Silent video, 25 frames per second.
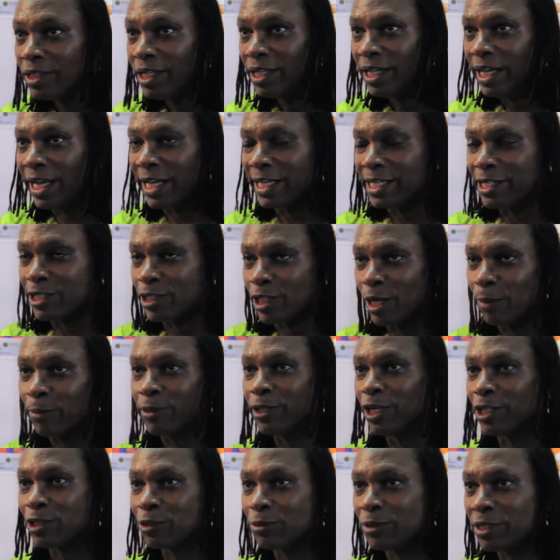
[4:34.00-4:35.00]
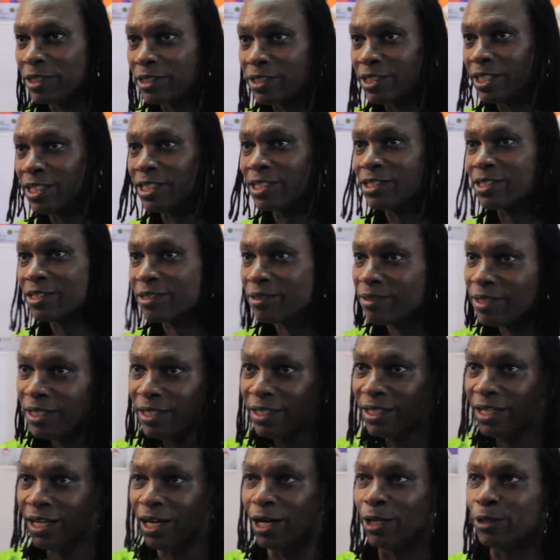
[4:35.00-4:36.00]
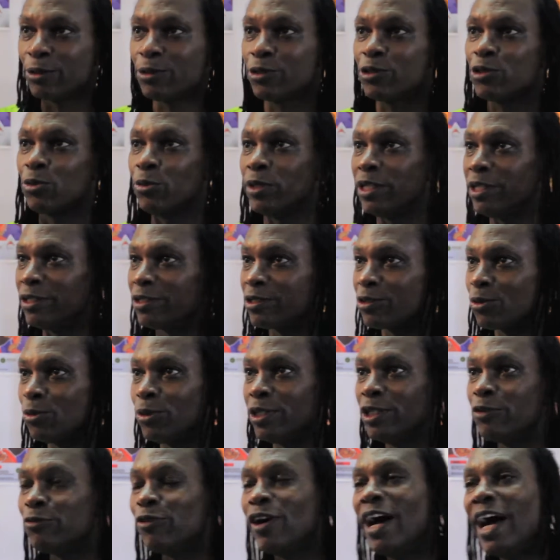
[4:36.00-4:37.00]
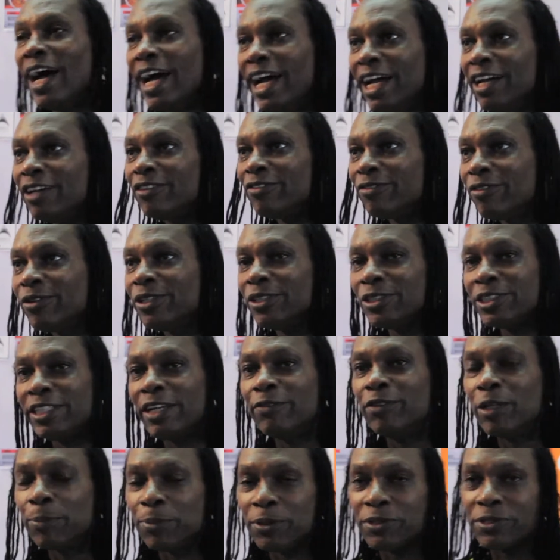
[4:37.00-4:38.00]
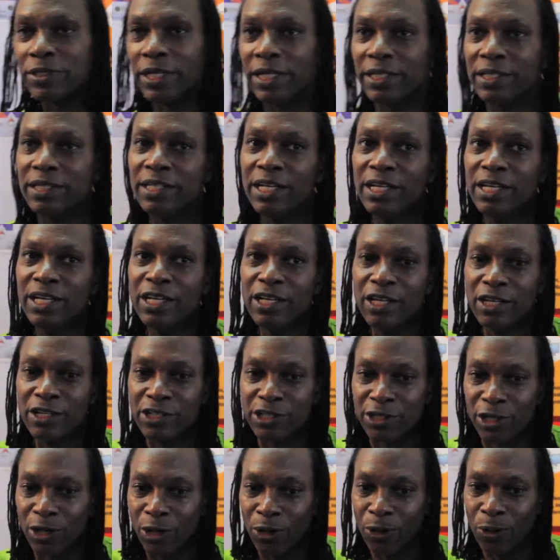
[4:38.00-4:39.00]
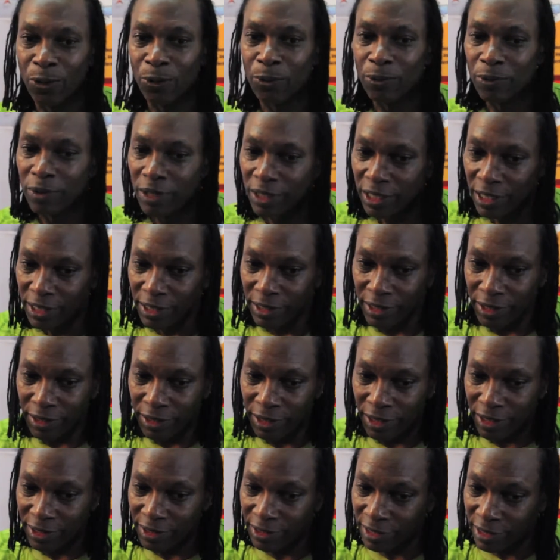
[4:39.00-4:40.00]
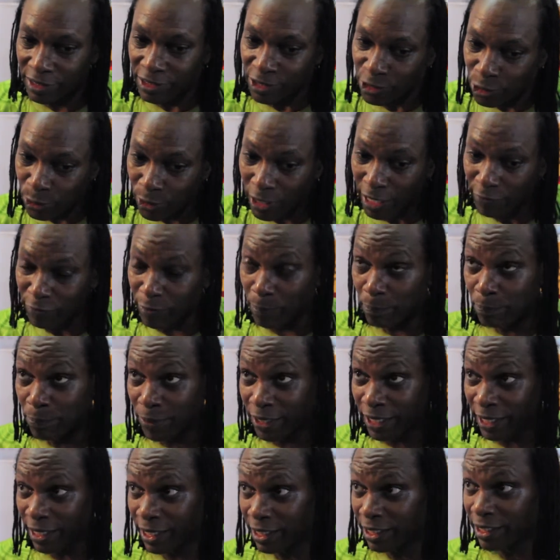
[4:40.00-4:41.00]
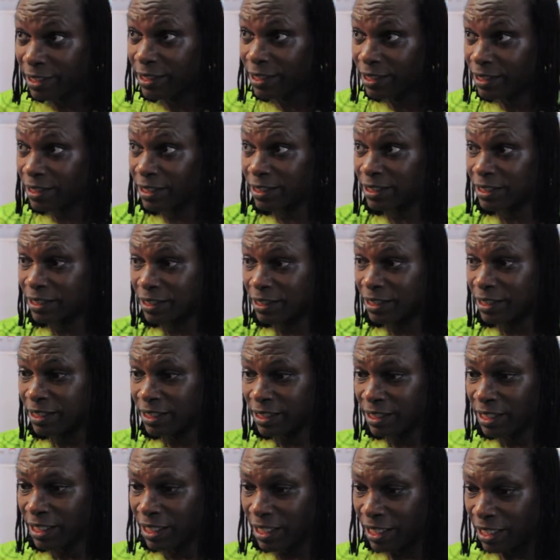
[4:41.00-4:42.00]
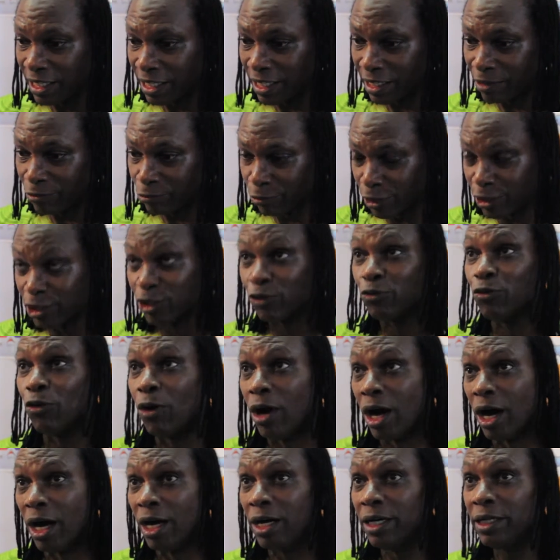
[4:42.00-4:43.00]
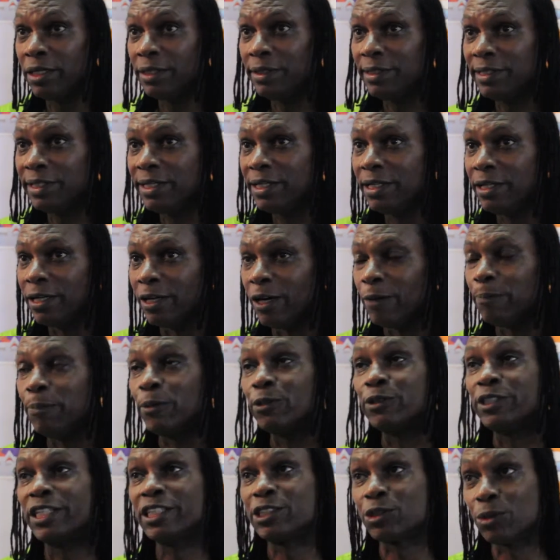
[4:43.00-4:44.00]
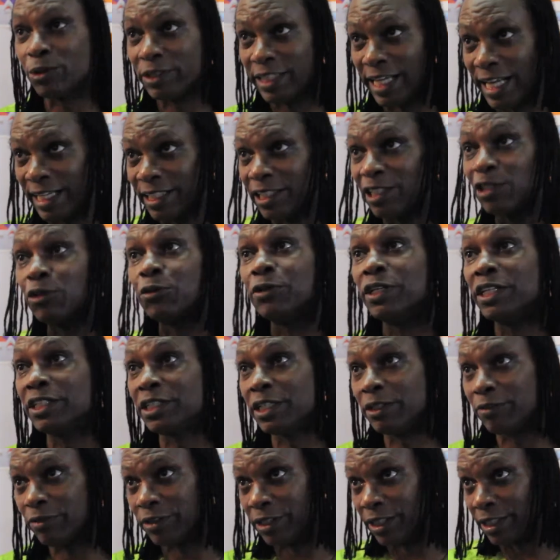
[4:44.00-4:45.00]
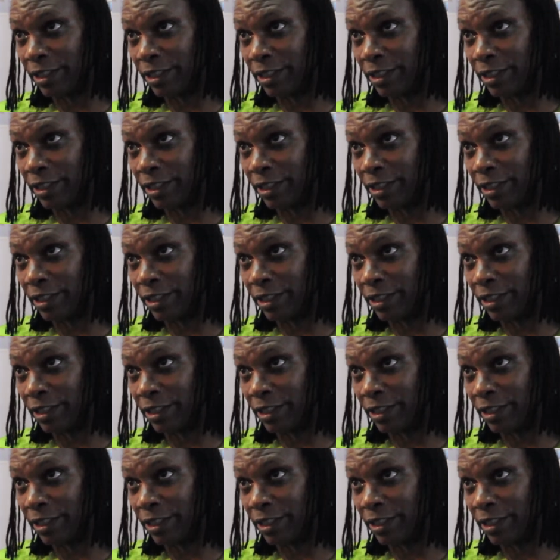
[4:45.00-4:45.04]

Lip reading: And in some countries, it's under 20, 25, or 70%. So you have a big reservoir of potential talent and creativity.